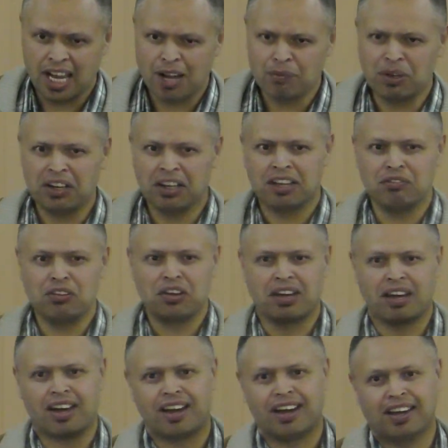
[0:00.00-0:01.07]
I'm going to give you
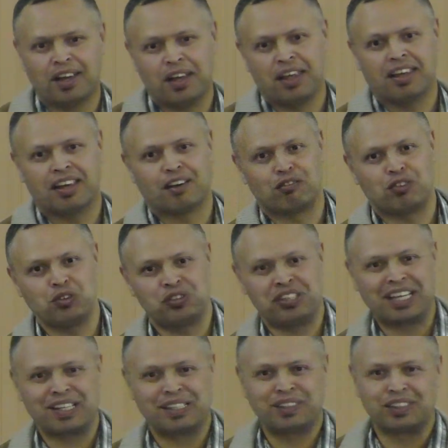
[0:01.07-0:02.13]
a, a few
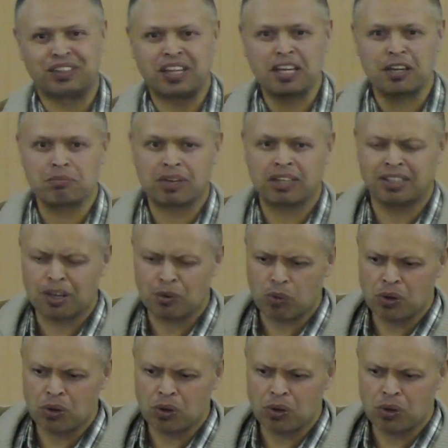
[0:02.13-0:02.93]
seconds to think about that.